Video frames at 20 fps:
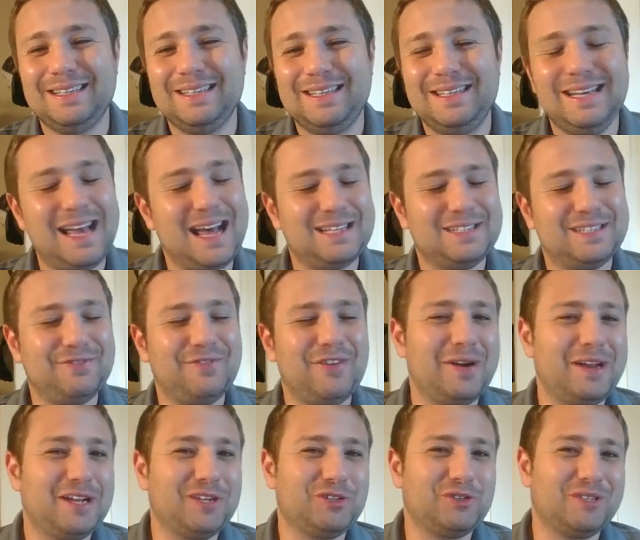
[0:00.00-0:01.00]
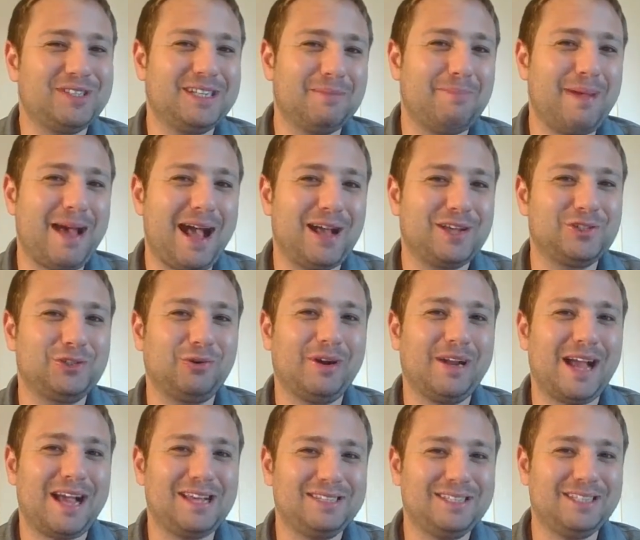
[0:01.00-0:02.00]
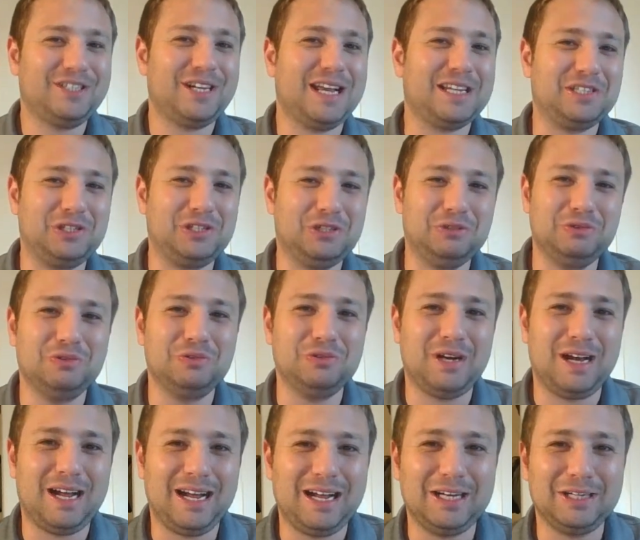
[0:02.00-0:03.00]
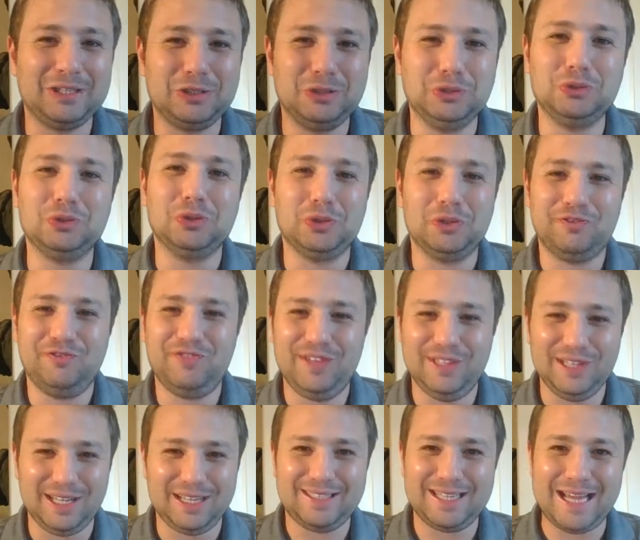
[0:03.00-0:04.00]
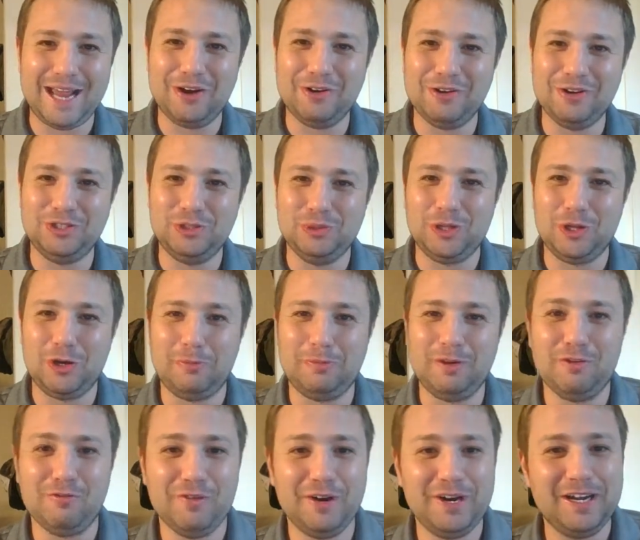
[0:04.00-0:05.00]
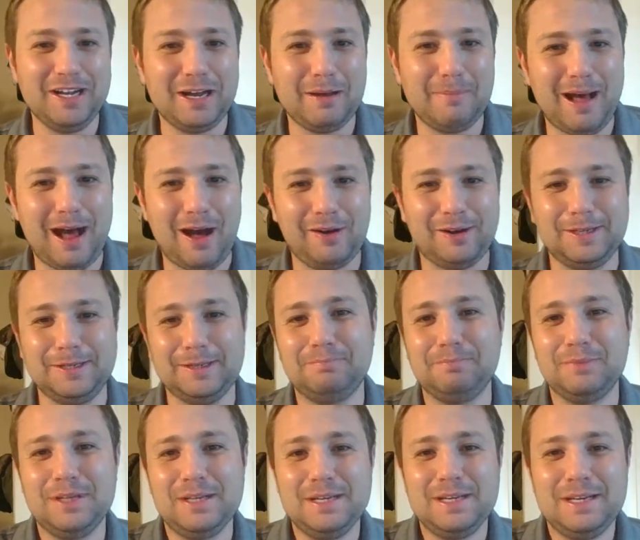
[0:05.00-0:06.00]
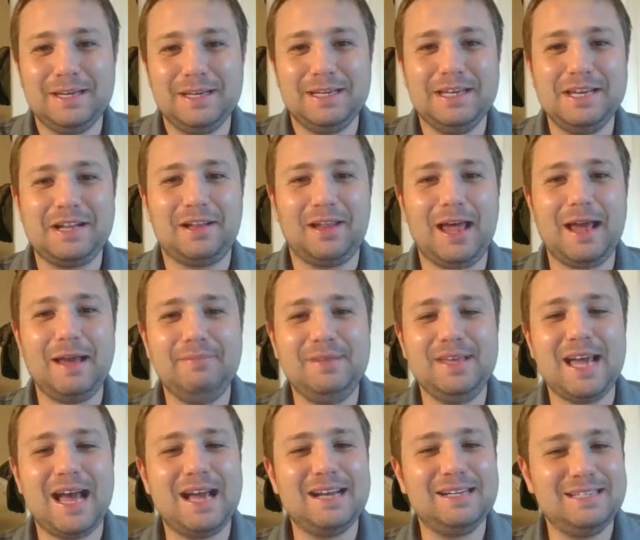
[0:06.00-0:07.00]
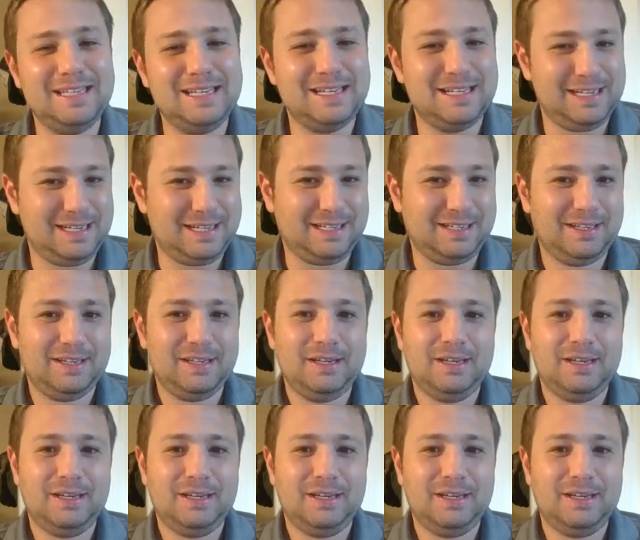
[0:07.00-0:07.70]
He has a very interesting backstory. I suggest you Google Felix Sater and do a little bit of reading about him. He claimed the idea